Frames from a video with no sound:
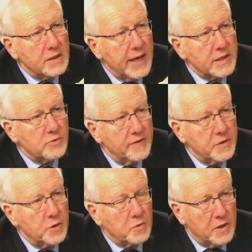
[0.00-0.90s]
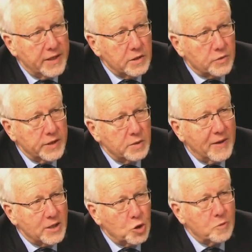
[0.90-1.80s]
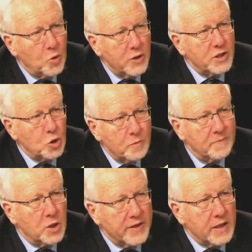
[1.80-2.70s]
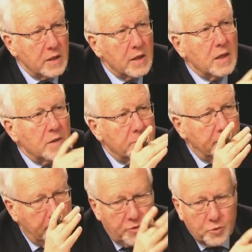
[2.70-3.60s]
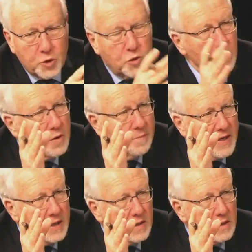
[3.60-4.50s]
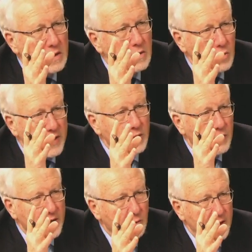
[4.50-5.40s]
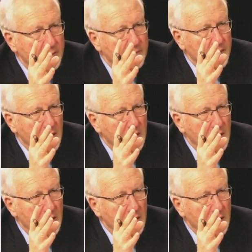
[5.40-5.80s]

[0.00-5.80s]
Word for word: tax revenues will increase by 2.2 billion through mid 2021. Mm-hmm.